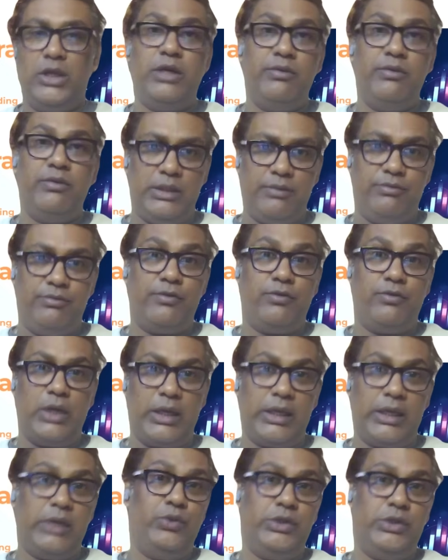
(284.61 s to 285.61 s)
Even the
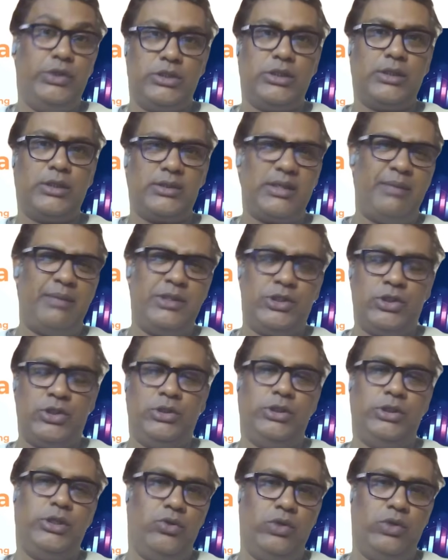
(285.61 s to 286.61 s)
Fibonacci, which is a
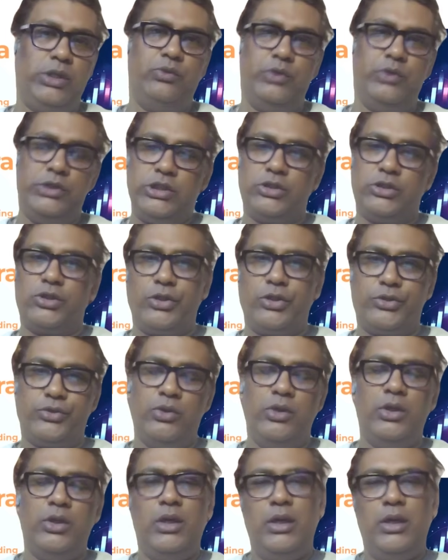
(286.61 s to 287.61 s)
summation theory, which is
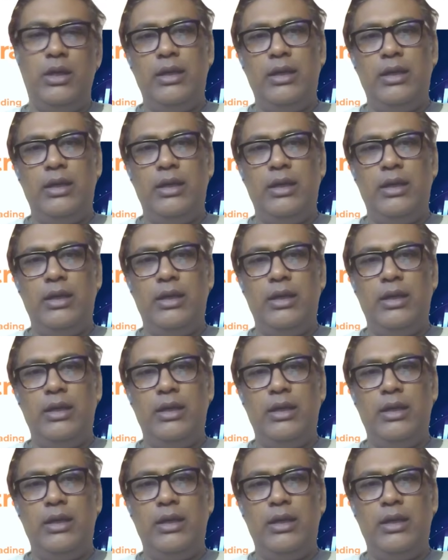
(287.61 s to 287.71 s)
also